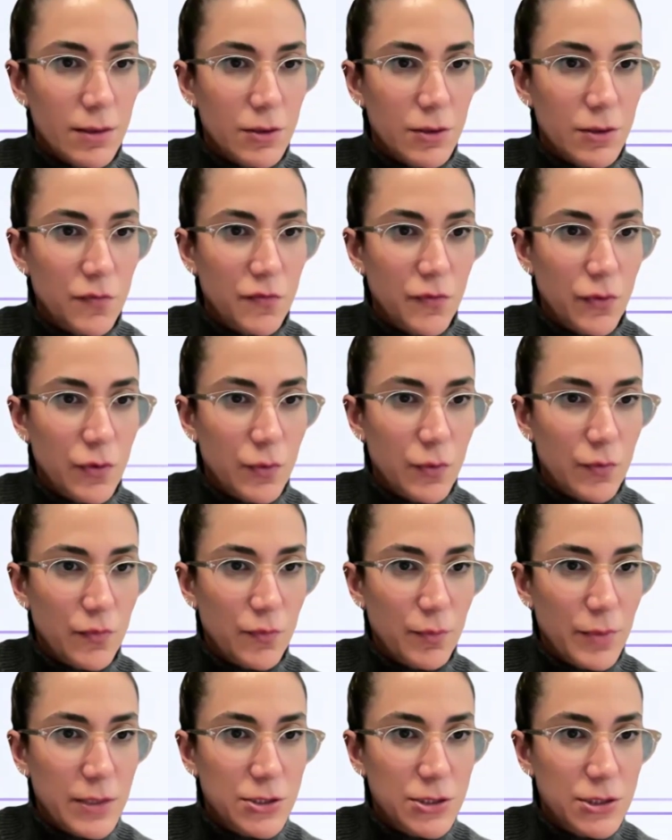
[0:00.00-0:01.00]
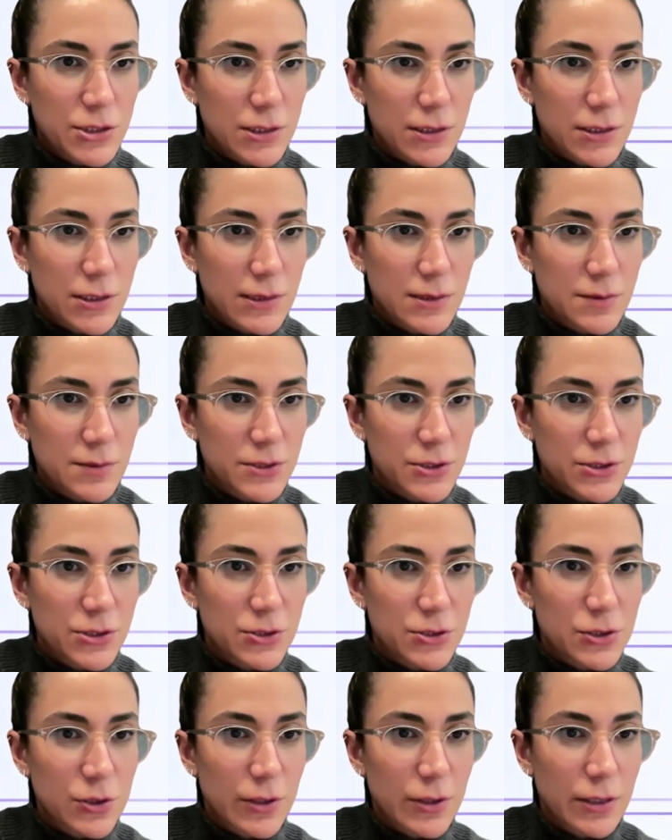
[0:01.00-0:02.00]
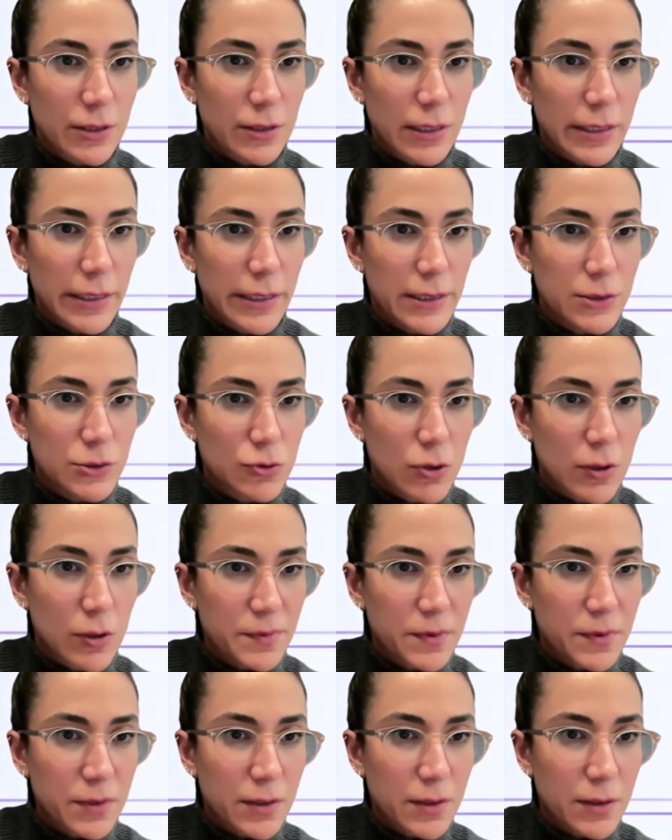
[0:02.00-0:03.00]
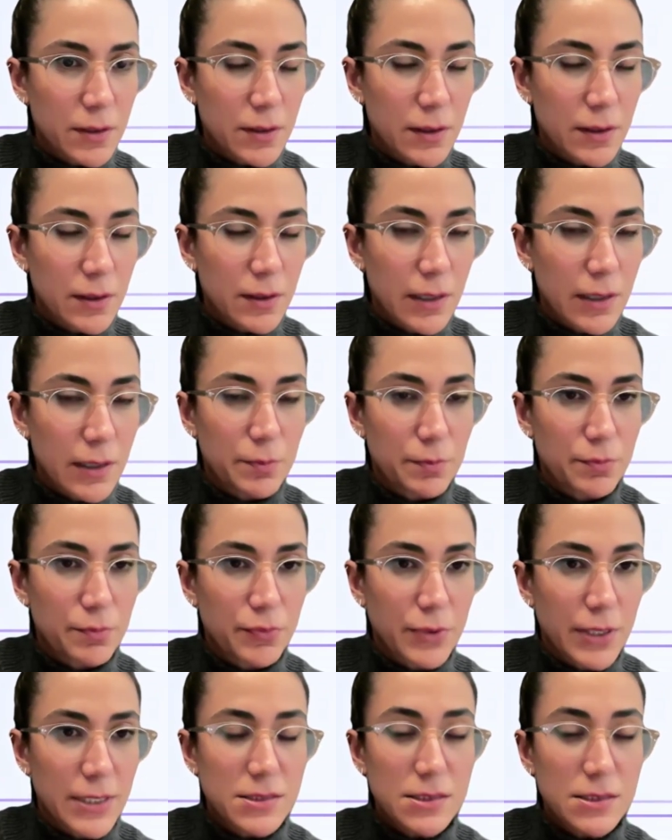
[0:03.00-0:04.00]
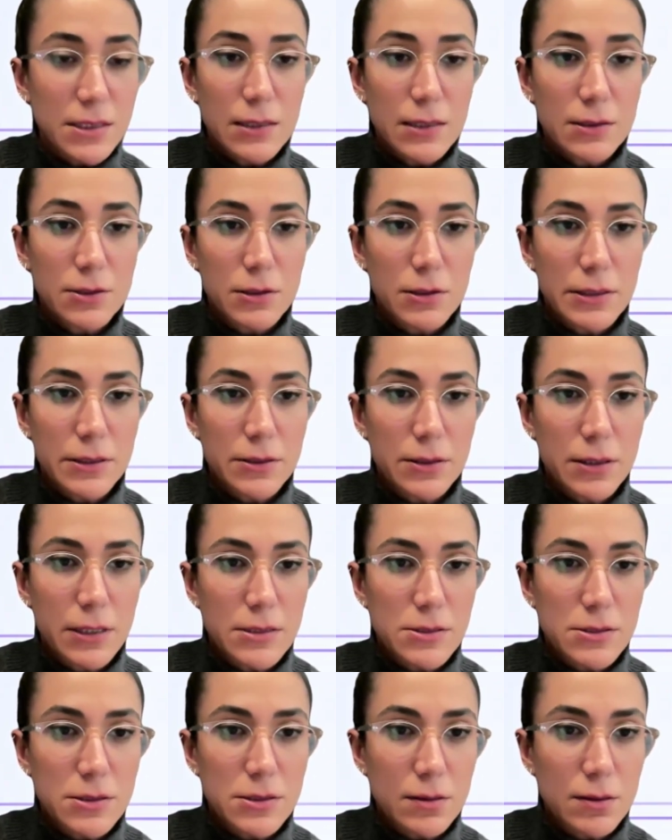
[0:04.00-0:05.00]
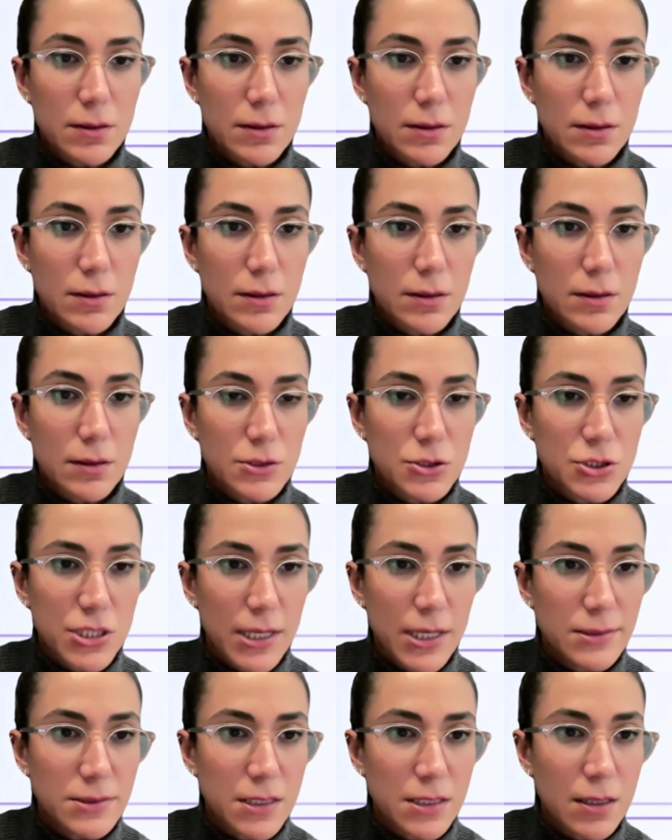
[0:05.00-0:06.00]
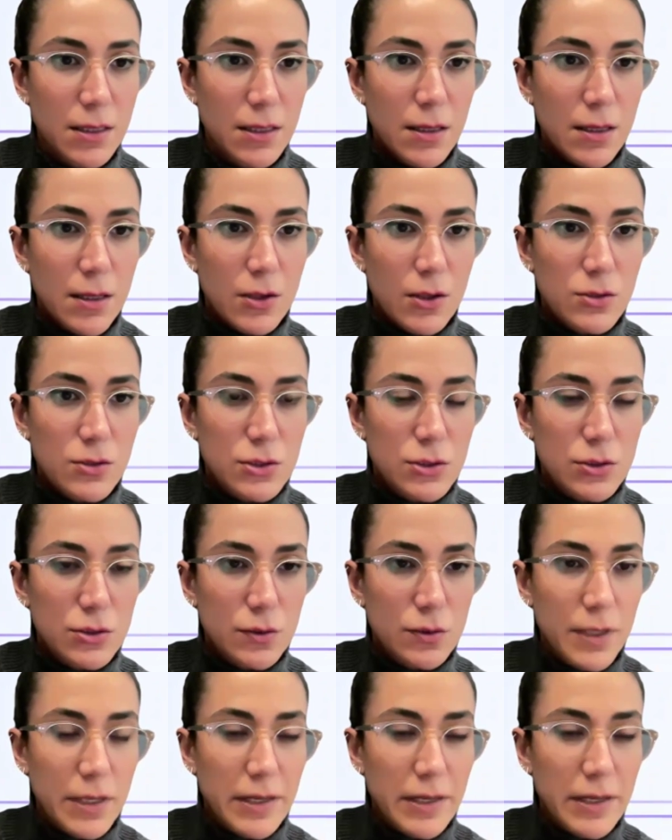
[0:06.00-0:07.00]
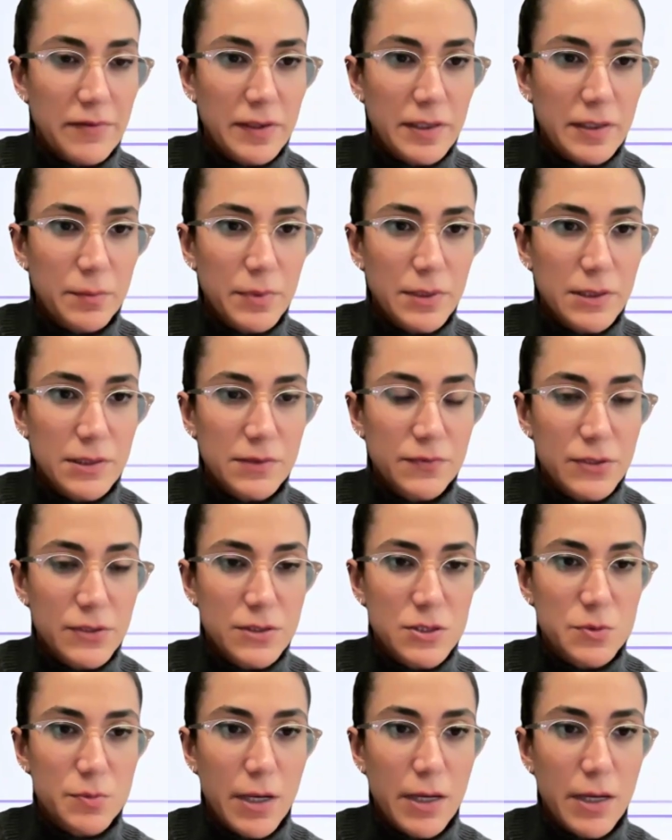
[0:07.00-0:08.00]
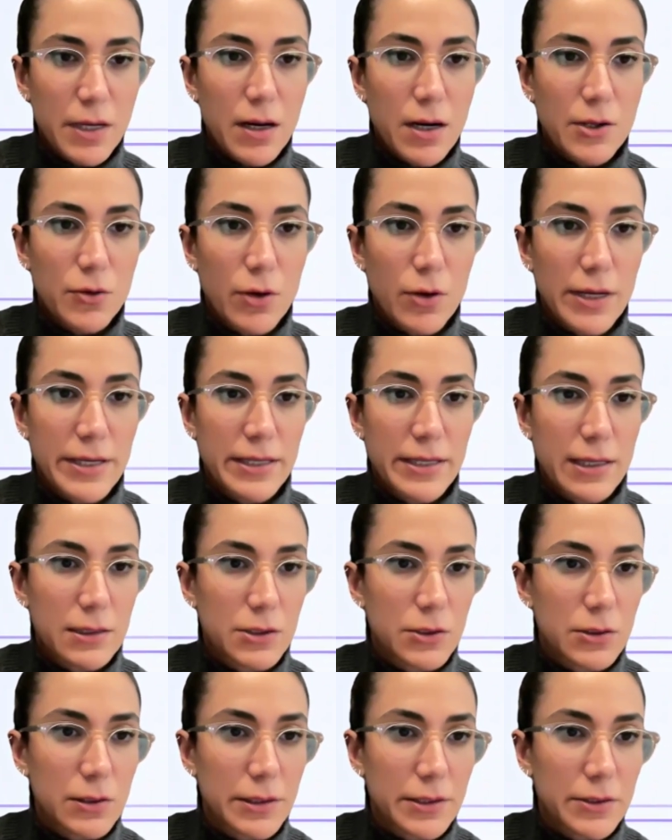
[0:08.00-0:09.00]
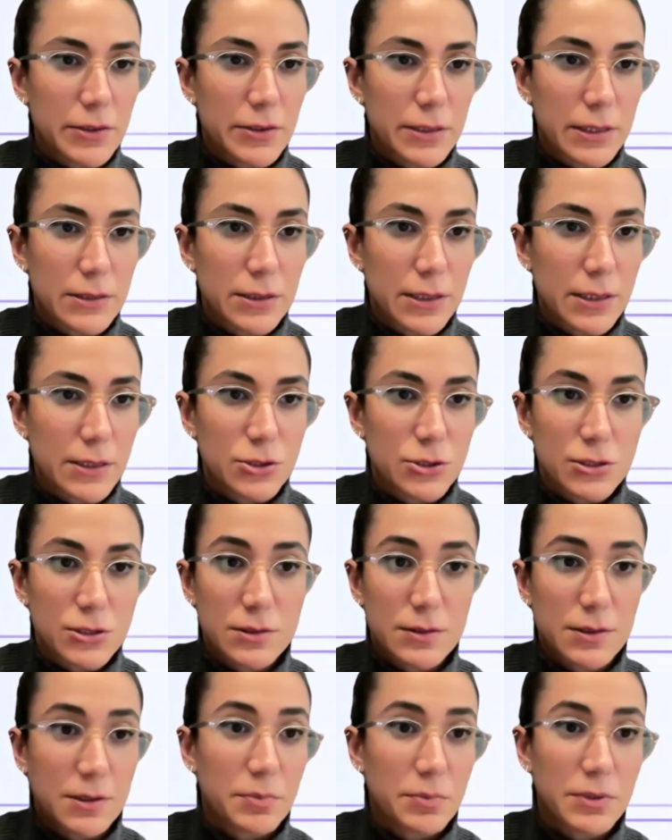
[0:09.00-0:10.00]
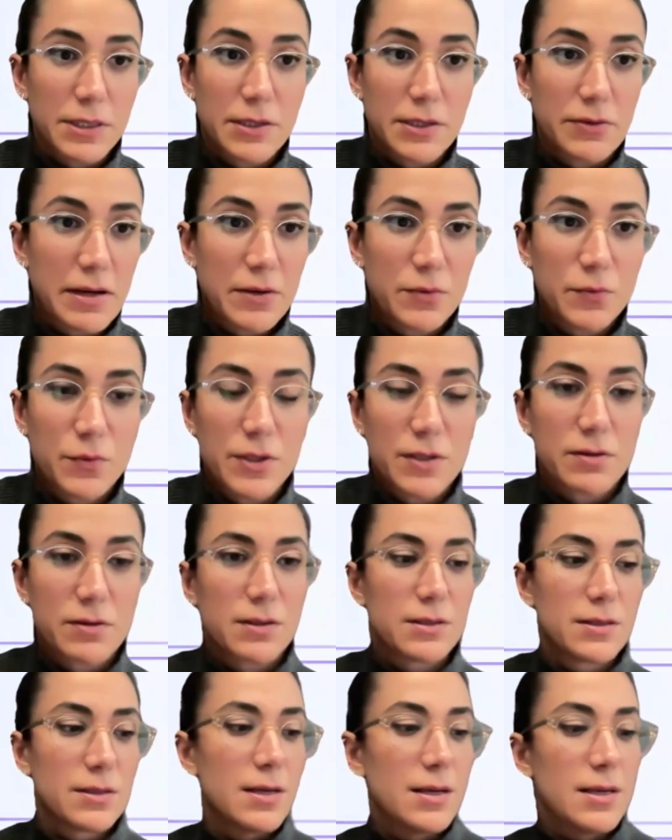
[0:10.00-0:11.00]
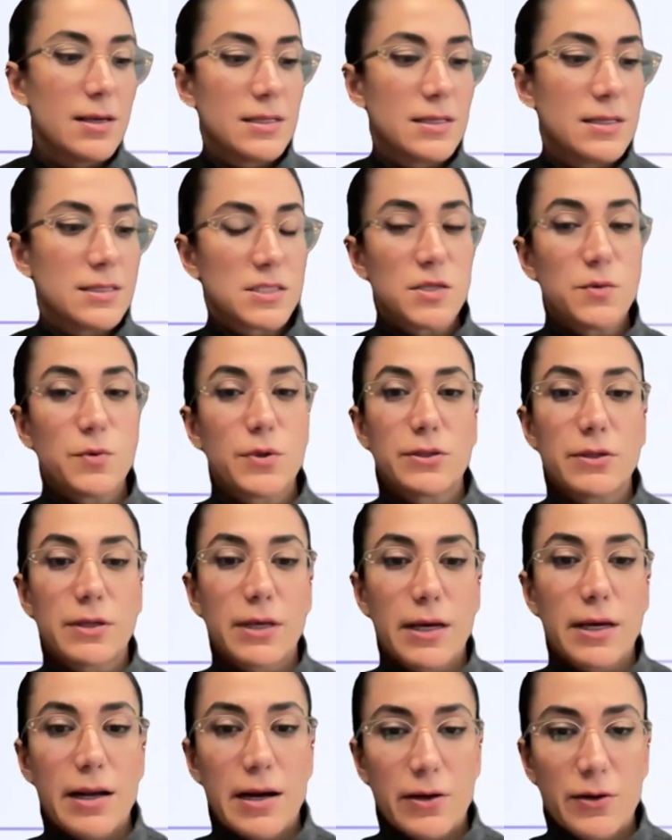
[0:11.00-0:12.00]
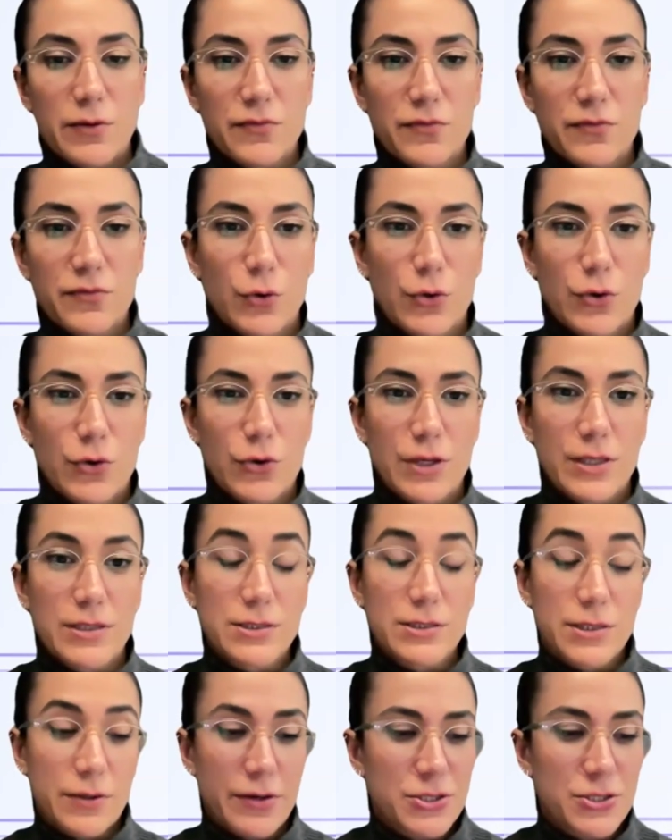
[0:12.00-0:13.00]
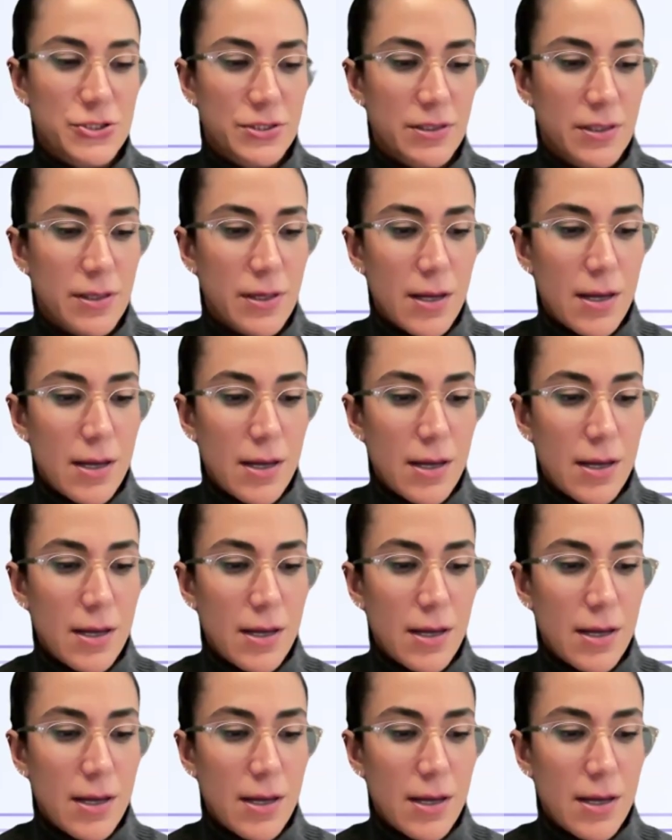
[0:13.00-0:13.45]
Thank you for mentioning that, Majid. So I dropped the our pricing calculator, guys, in the chat. Also, we have like a build versus buy ROI calculator that you can just play around with and see what you get out of your integrating.